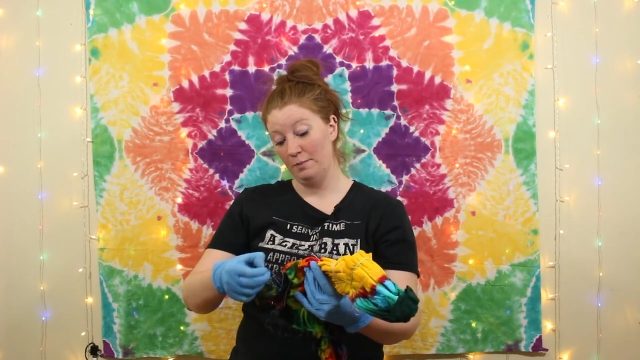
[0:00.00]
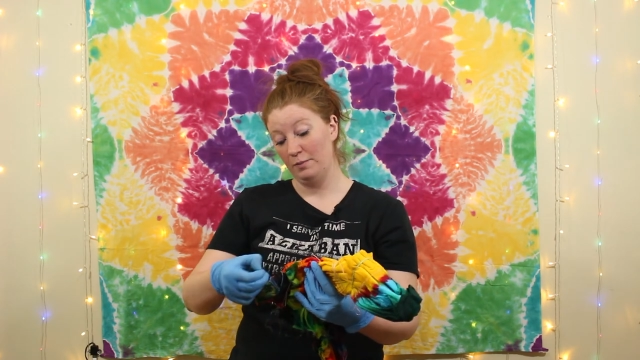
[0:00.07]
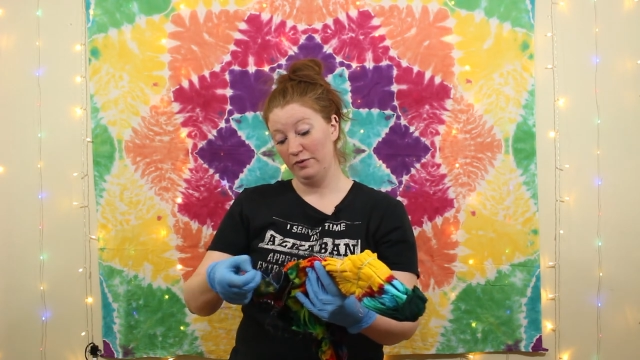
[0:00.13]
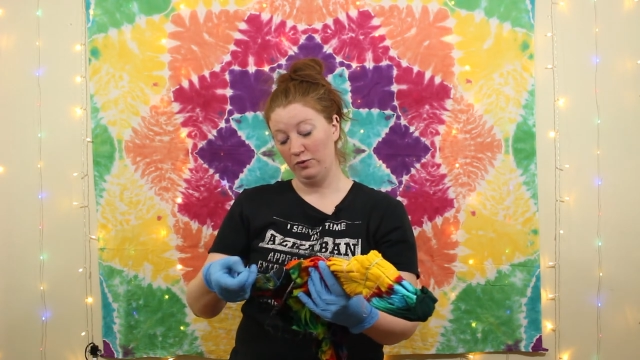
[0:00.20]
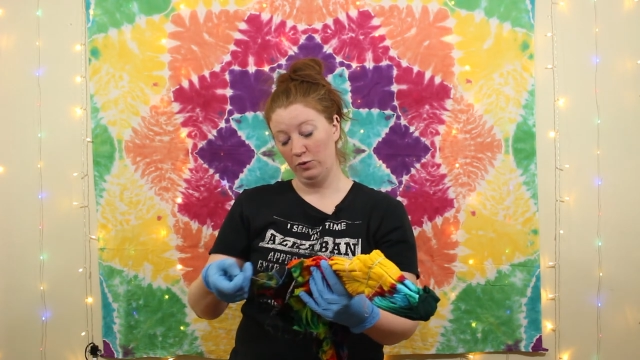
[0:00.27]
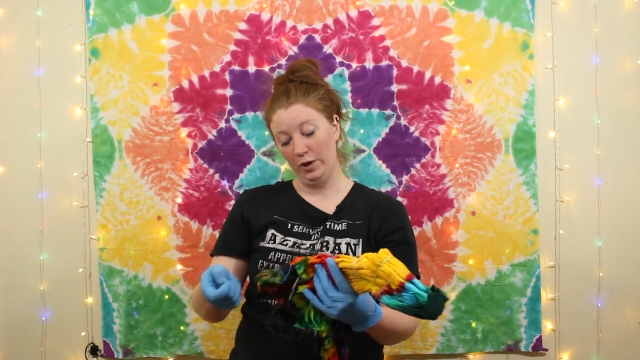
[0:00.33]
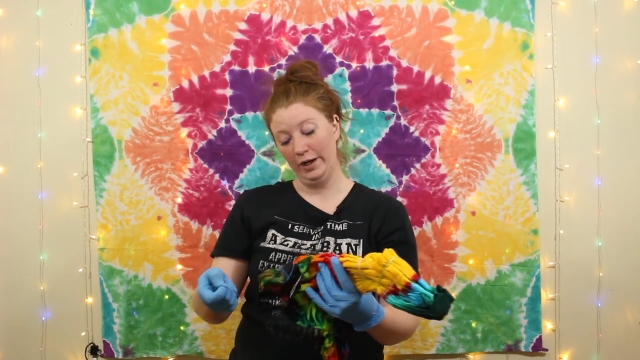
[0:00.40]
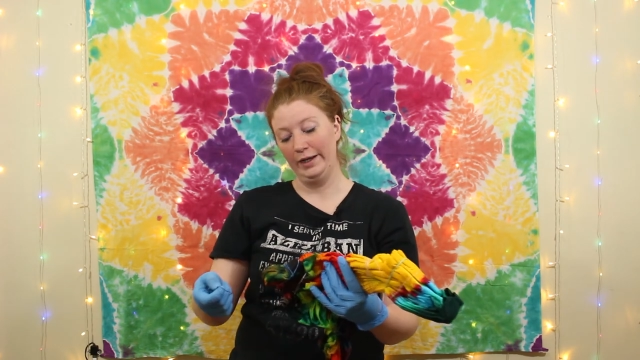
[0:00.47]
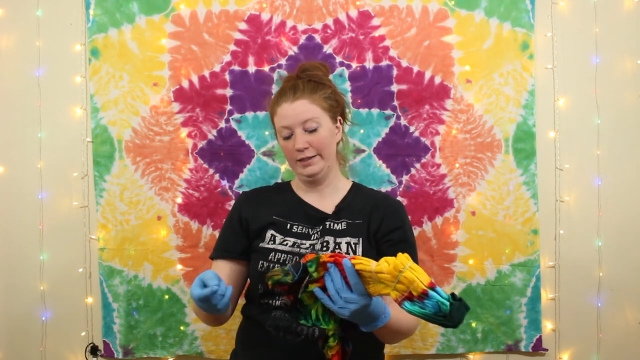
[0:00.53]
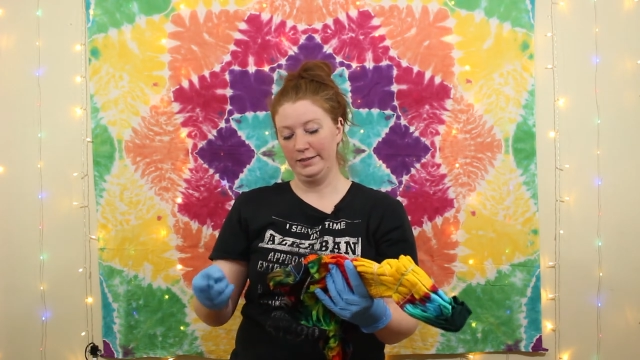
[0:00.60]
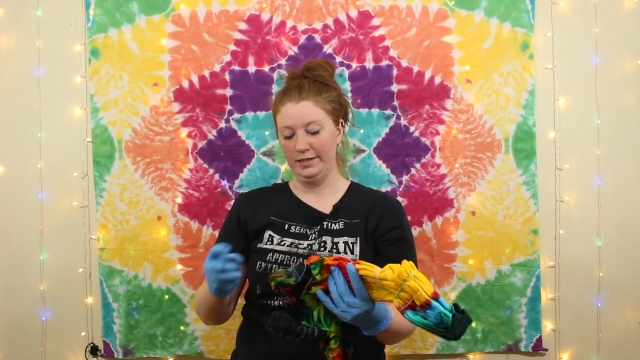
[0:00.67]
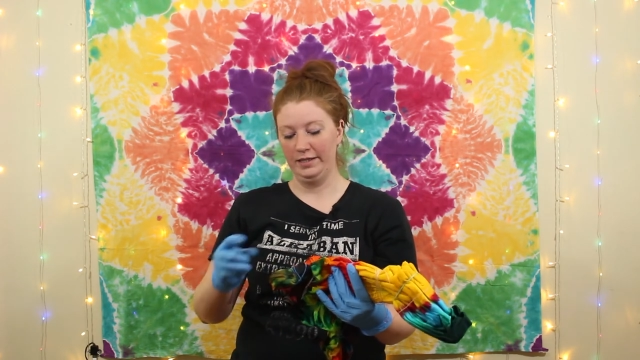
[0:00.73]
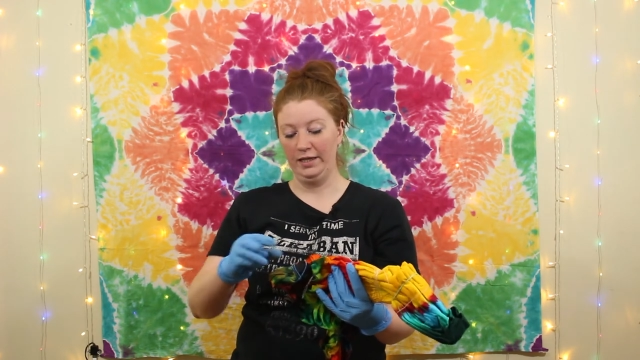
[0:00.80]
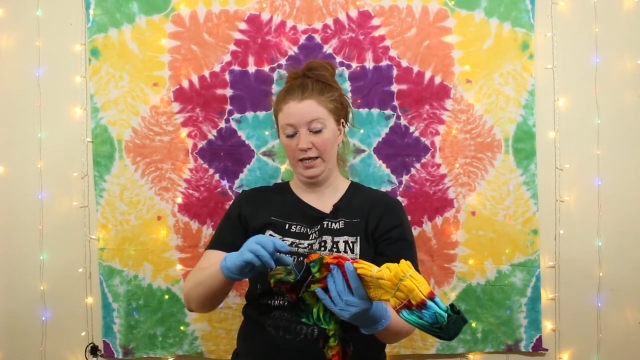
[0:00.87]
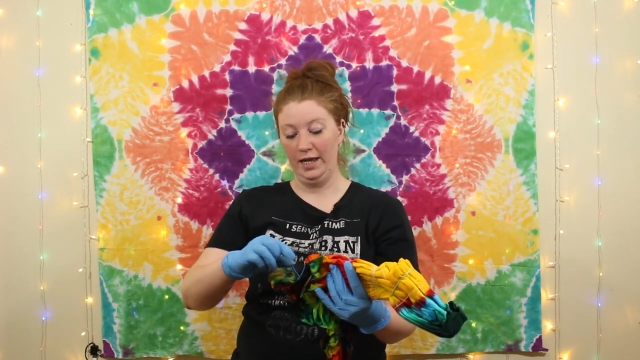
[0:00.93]
before I
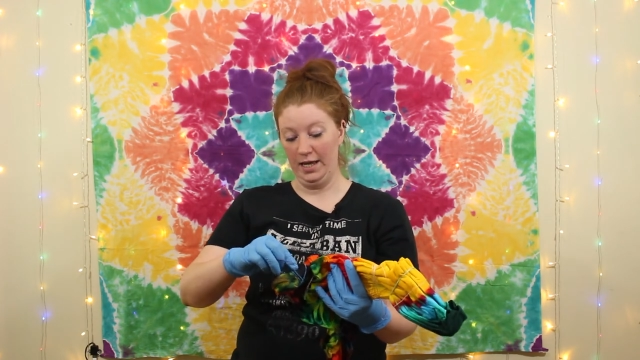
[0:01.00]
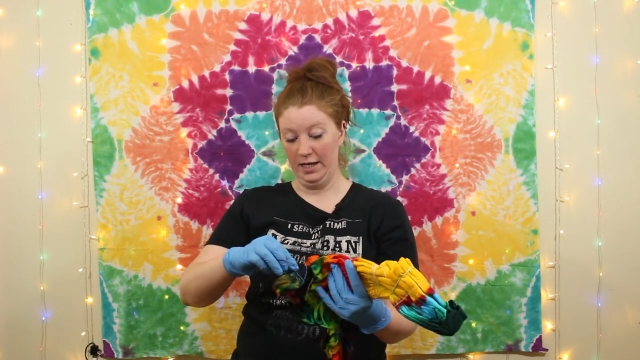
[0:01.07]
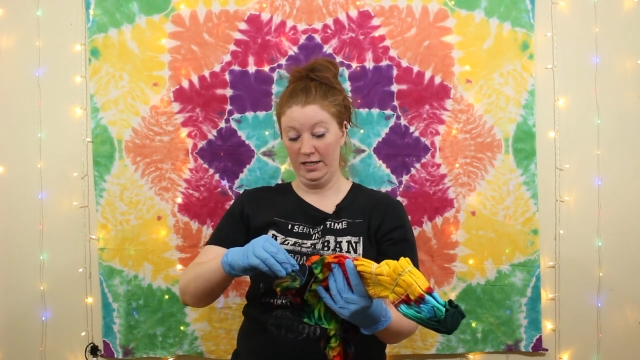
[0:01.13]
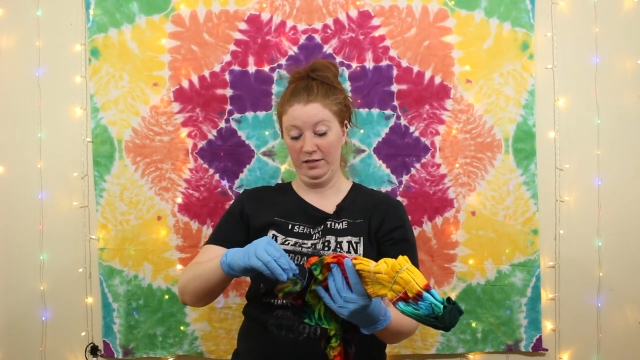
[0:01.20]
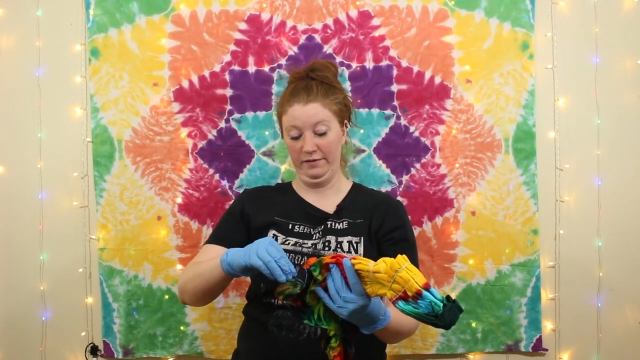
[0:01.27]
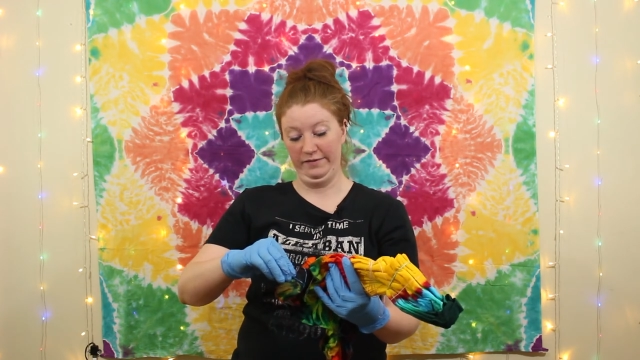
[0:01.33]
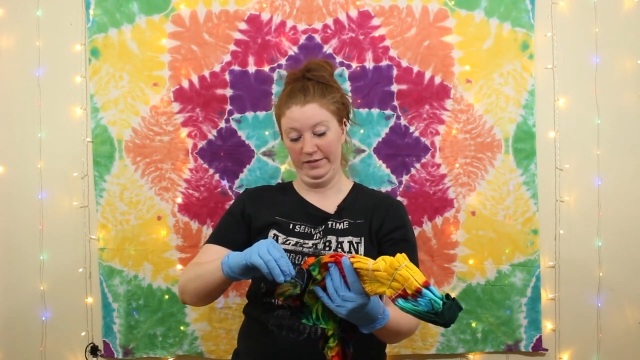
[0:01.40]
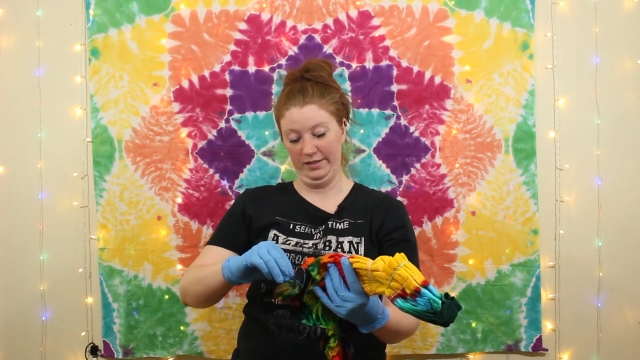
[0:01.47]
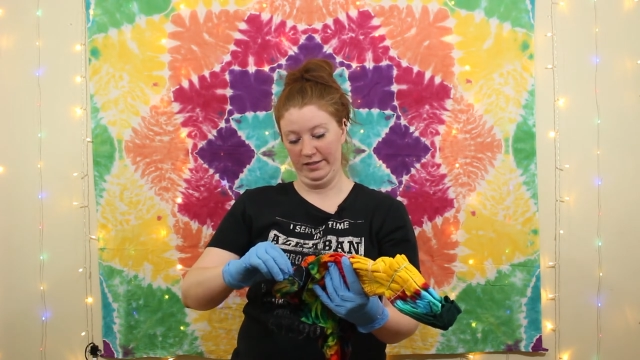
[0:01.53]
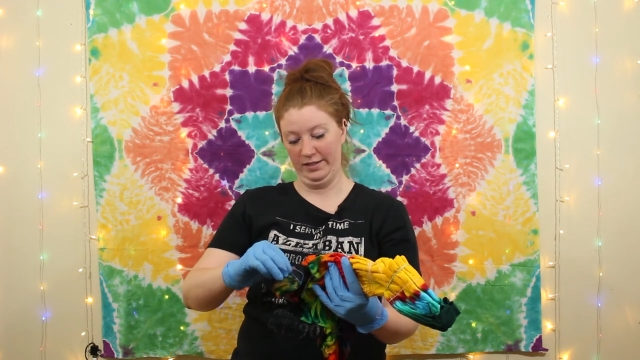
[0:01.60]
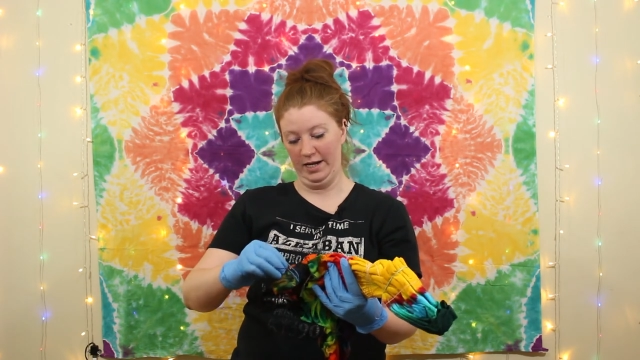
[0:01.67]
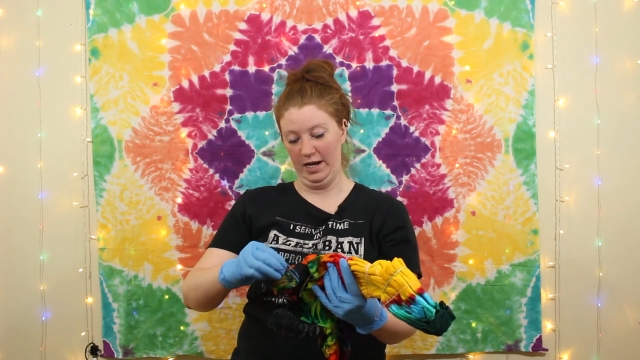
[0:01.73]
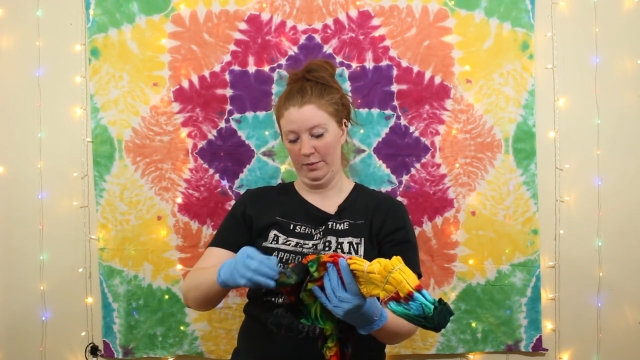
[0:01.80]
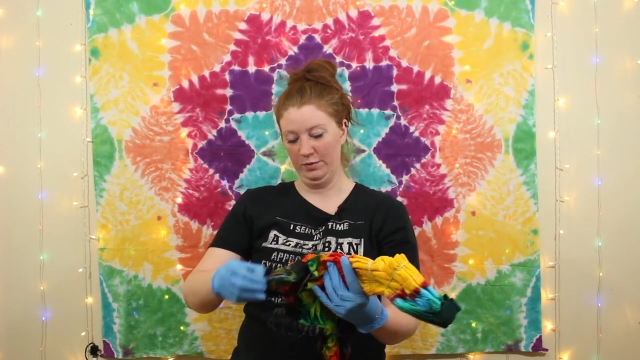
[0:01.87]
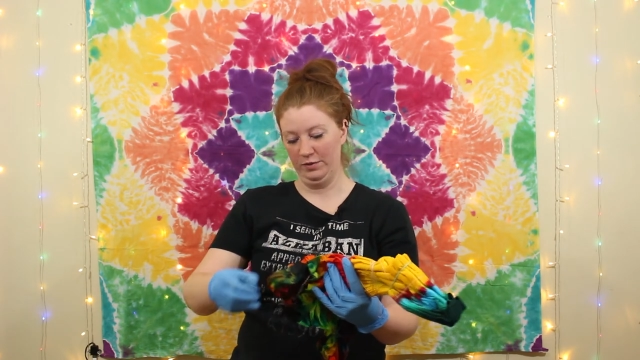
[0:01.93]
get to the end of this
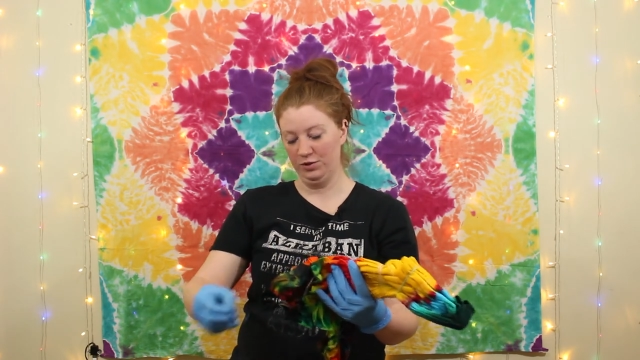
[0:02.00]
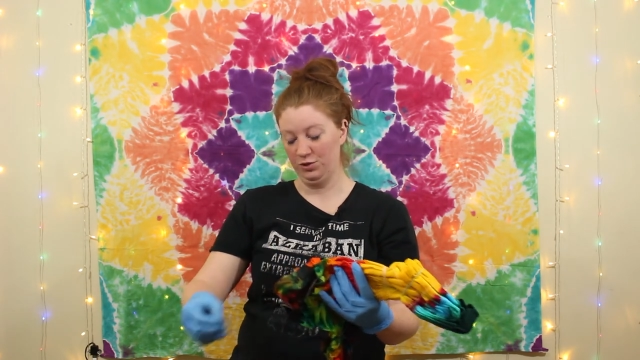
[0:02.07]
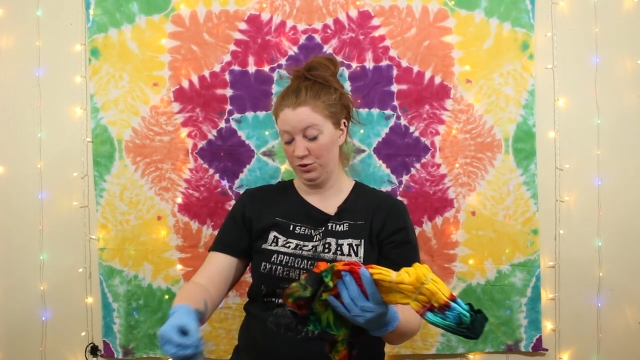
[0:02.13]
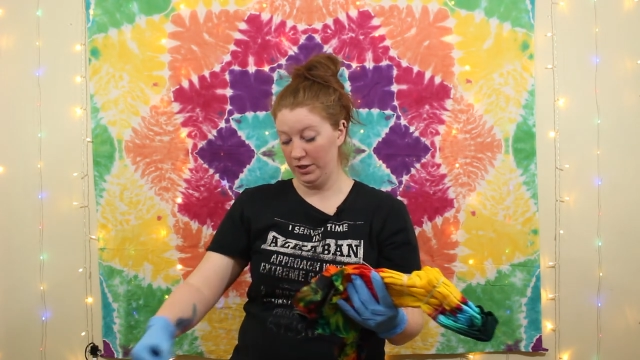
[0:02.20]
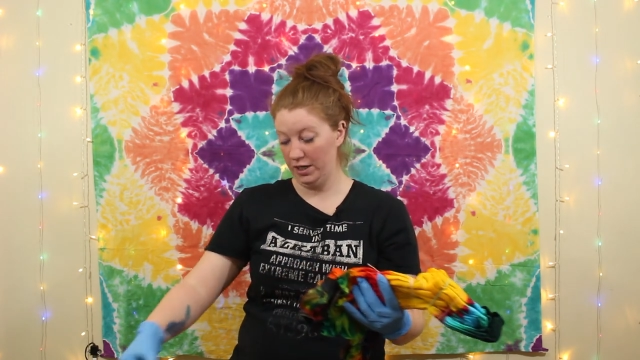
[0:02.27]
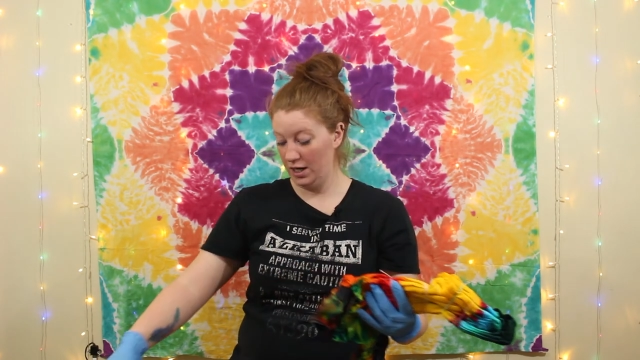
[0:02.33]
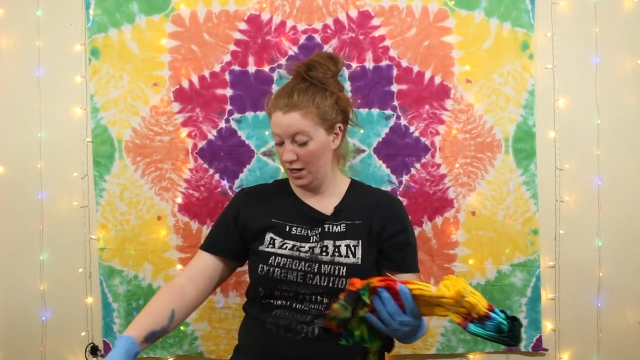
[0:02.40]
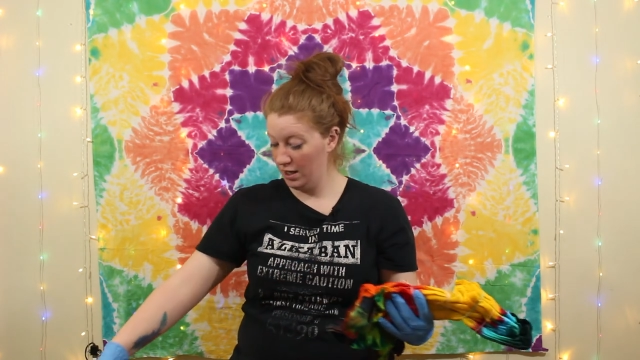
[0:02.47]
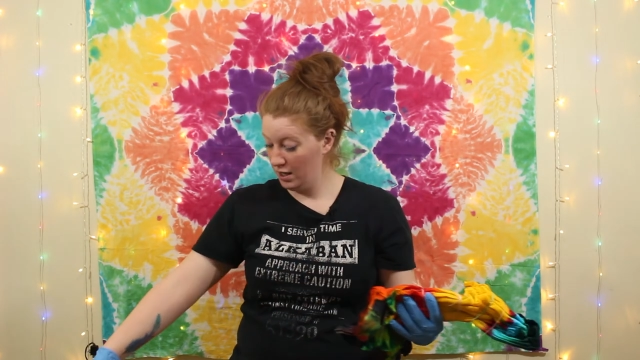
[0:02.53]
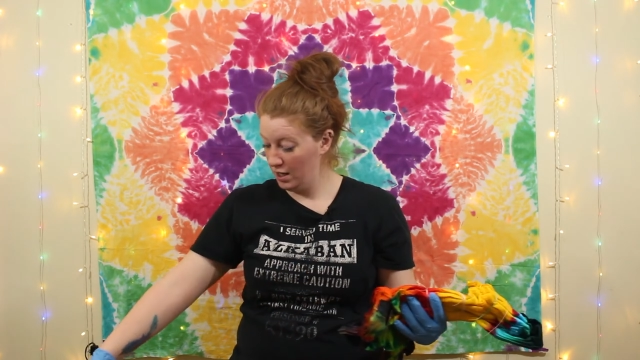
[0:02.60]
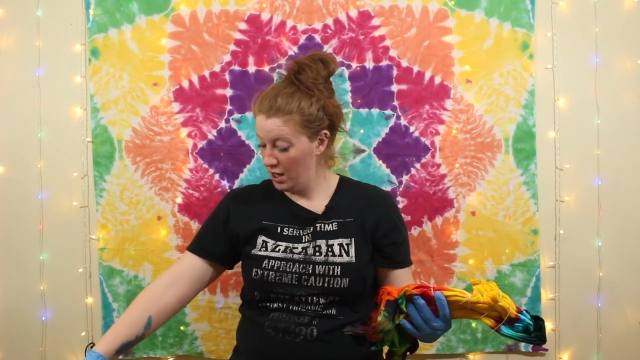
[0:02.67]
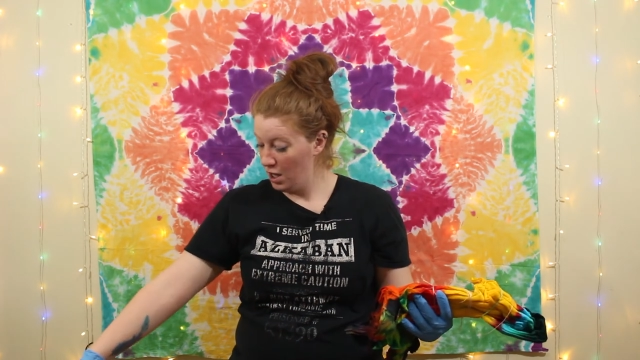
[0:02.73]
tapestry,